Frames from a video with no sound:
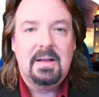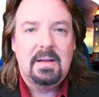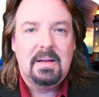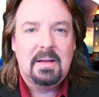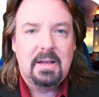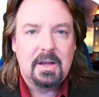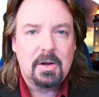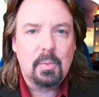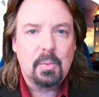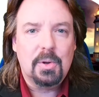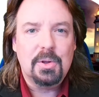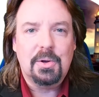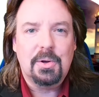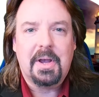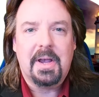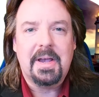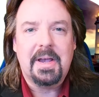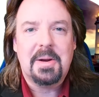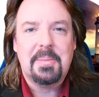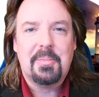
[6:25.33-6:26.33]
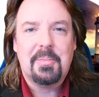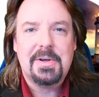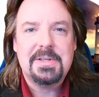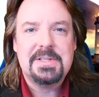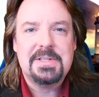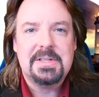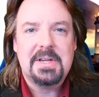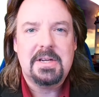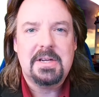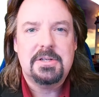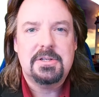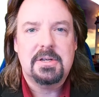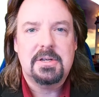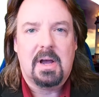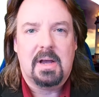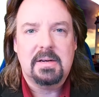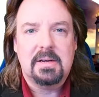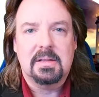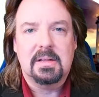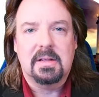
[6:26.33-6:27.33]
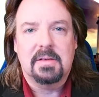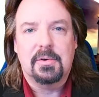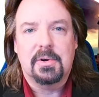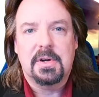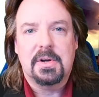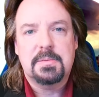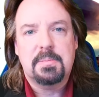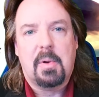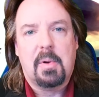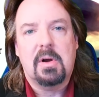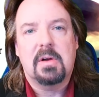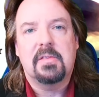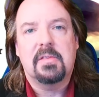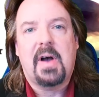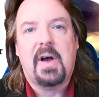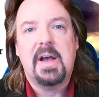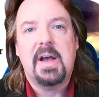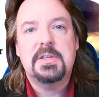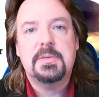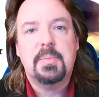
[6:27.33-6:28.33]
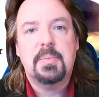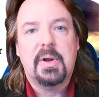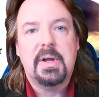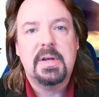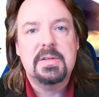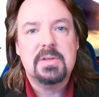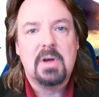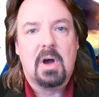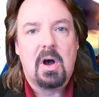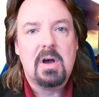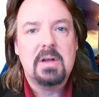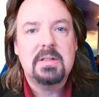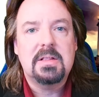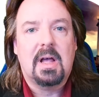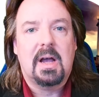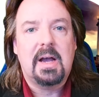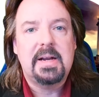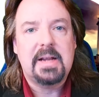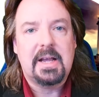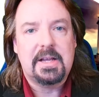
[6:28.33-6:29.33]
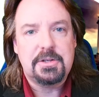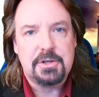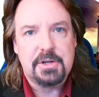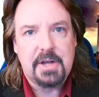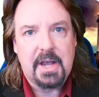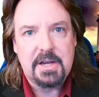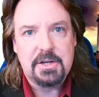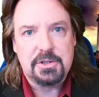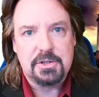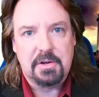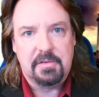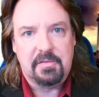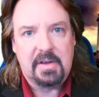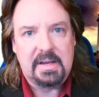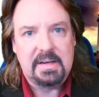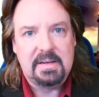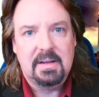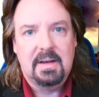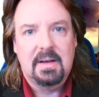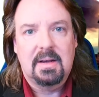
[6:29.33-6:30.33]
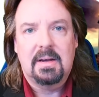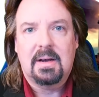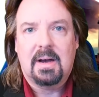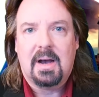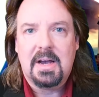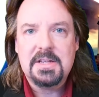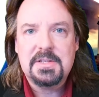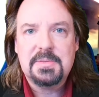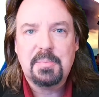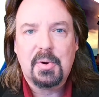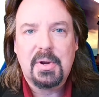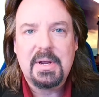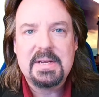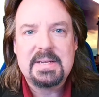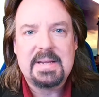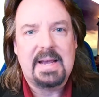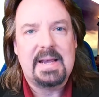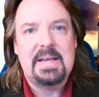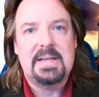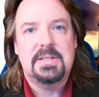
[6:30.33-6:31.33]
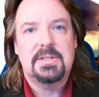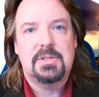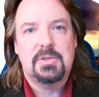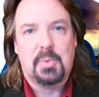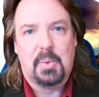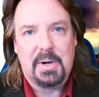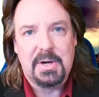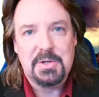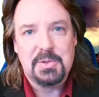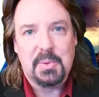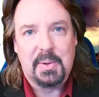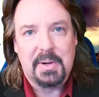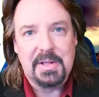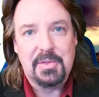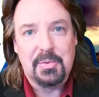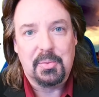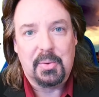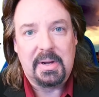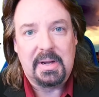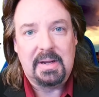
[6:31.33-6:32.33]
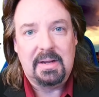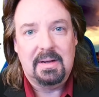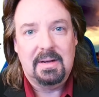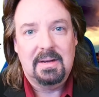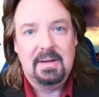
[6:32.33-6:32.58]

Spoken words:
Here we're looking at a presentation I delivered as part of iSpring's online education event, iSpring Days 2023.